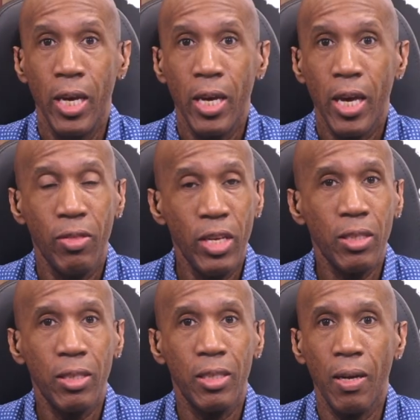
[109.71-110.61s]
And
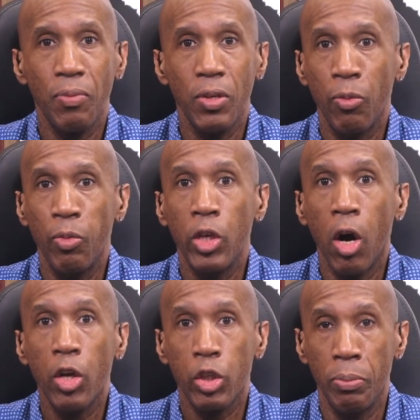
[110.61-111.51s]
this is something that we
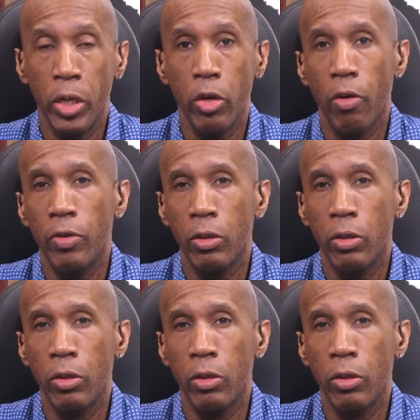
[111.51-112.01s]
all should be nervous